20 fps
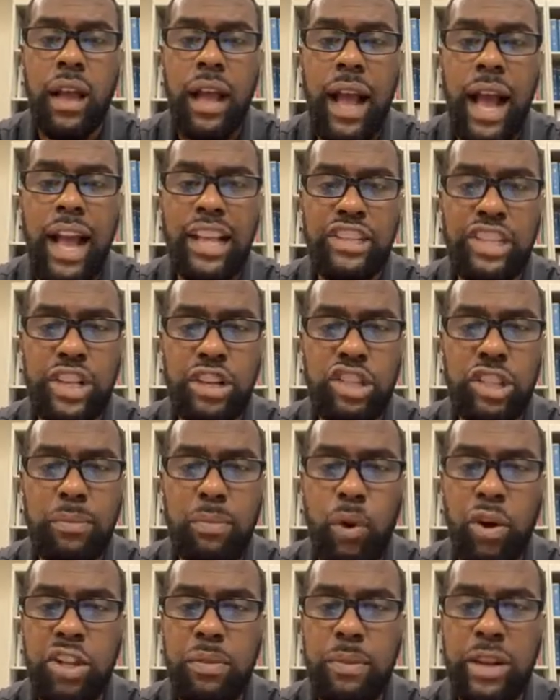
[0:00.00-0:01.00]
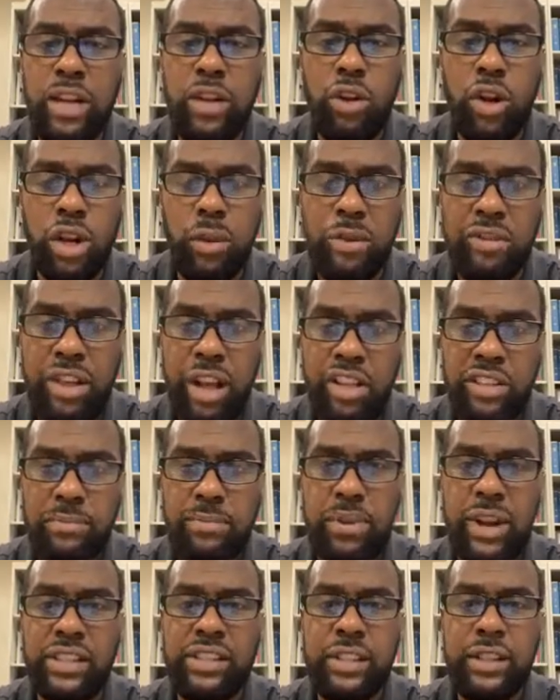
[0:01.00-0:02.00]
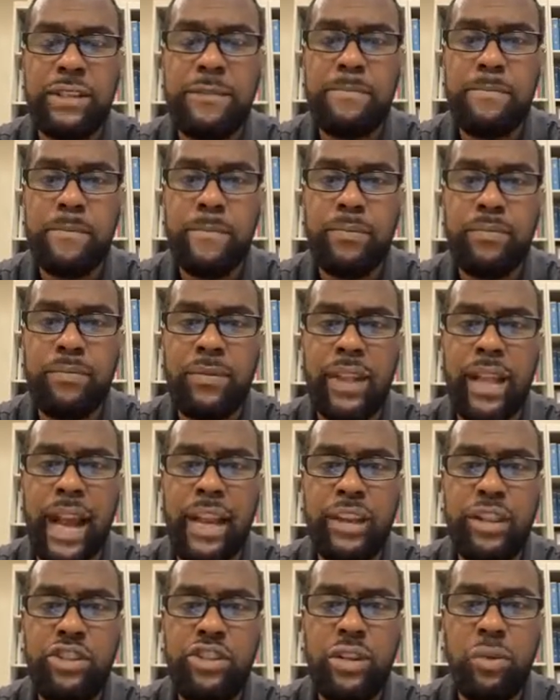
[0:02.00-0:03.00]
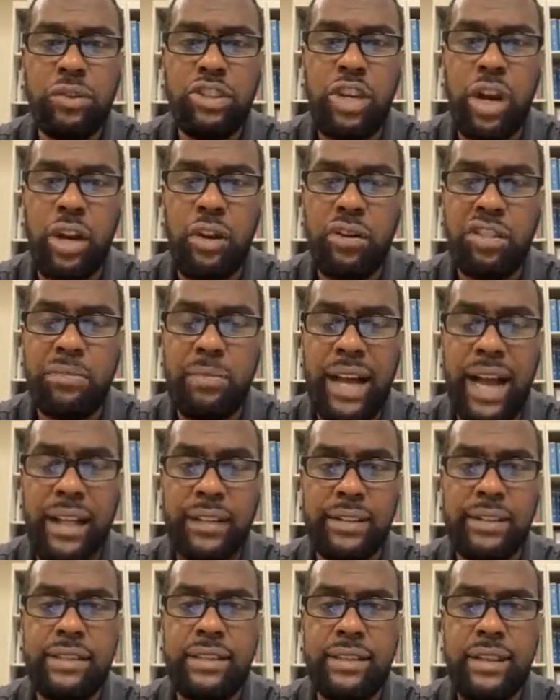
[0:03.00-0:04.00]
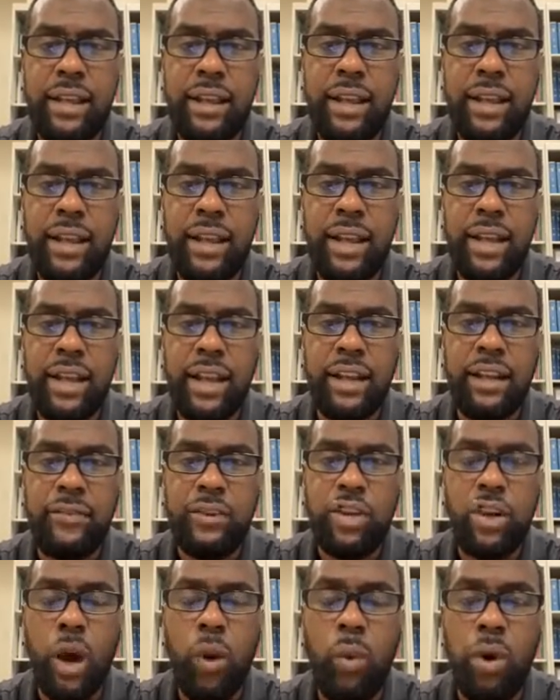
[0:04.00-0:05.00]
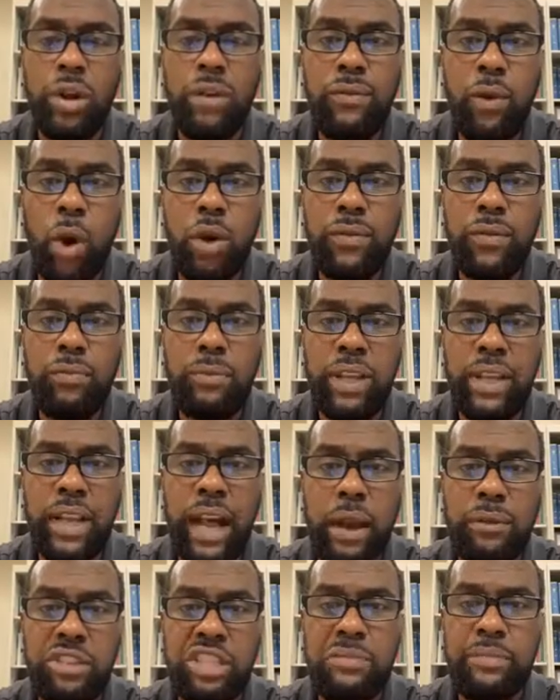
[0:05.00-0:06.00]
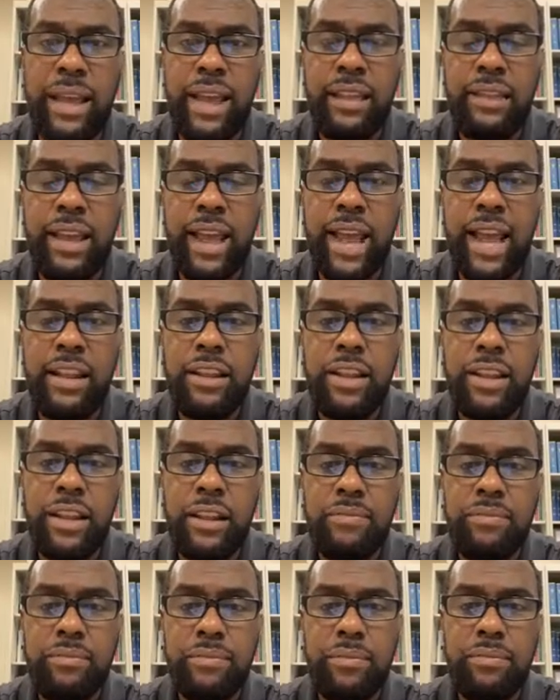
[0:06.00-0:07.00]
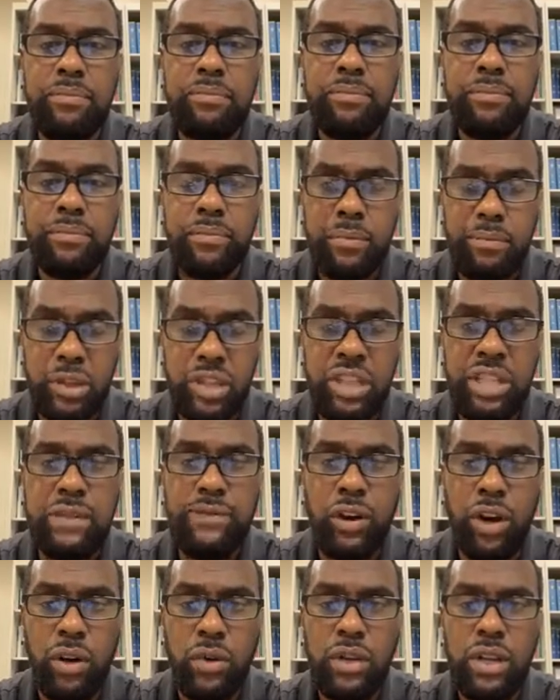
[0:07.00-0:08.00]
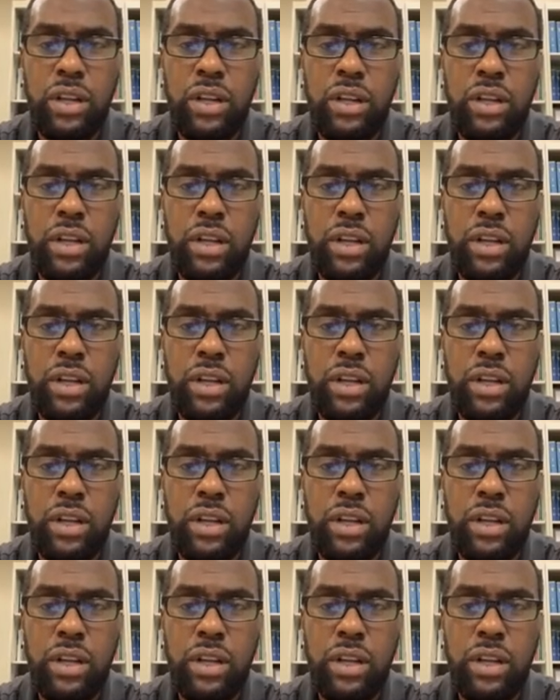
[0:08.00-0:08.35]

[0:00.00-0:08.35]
I seek your support to be the Local 1000 president. I need you to return those ballots. And if you don't want to vote for me, I respect that. Please vote.